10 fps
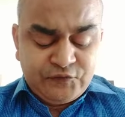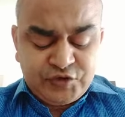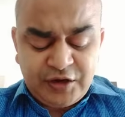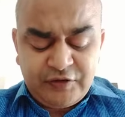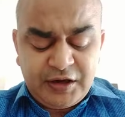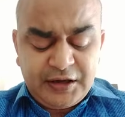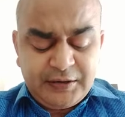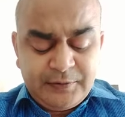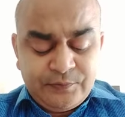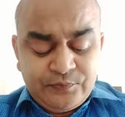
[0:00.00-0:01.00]

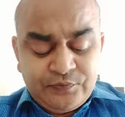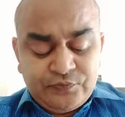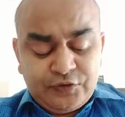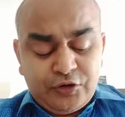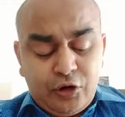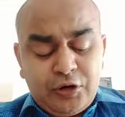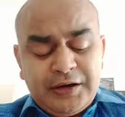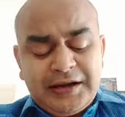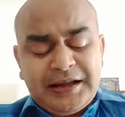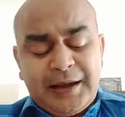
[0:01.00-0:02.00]
Generally, the
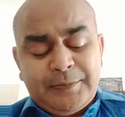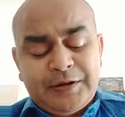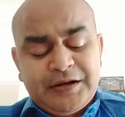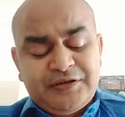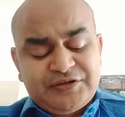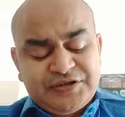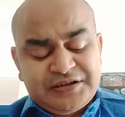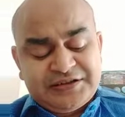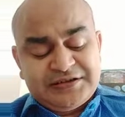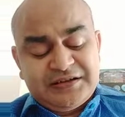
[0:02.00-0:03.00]
non-debt capital
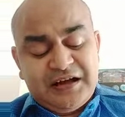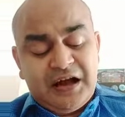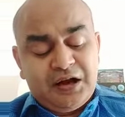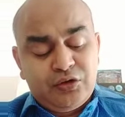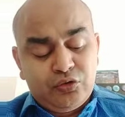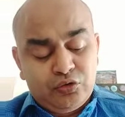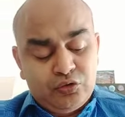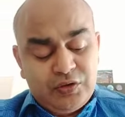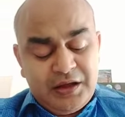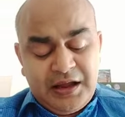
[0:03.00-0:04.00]
receipts are low,
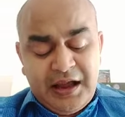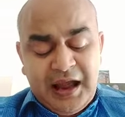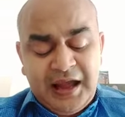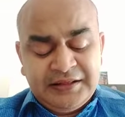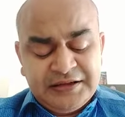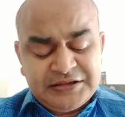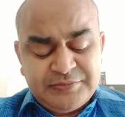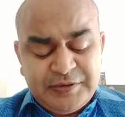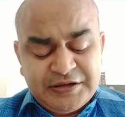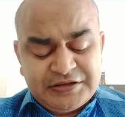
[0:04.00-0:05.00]
and this
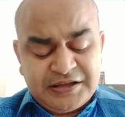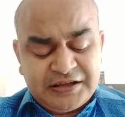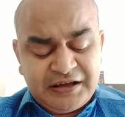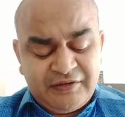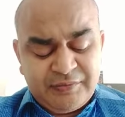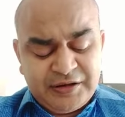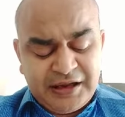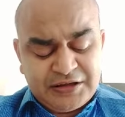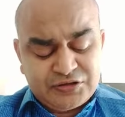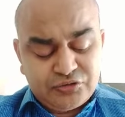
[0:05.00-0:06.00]
means that the government
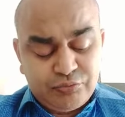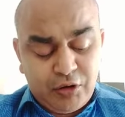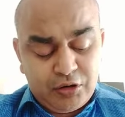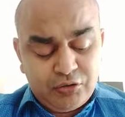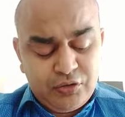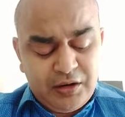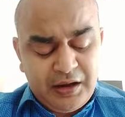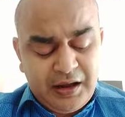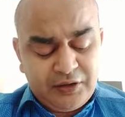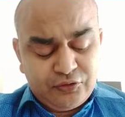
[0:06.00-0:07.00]
has to borrow
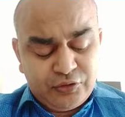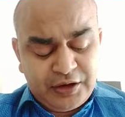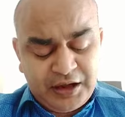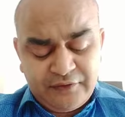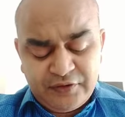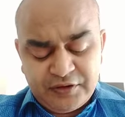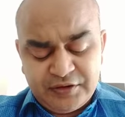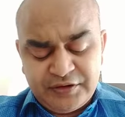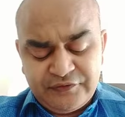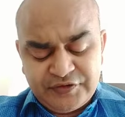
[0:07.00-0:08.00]
to recover
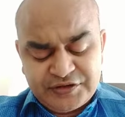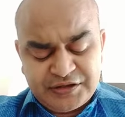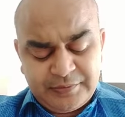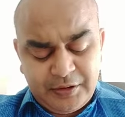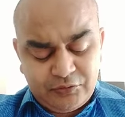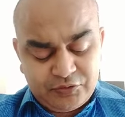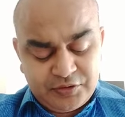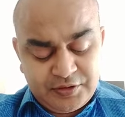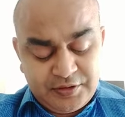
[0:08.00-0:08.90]
the deficit amount.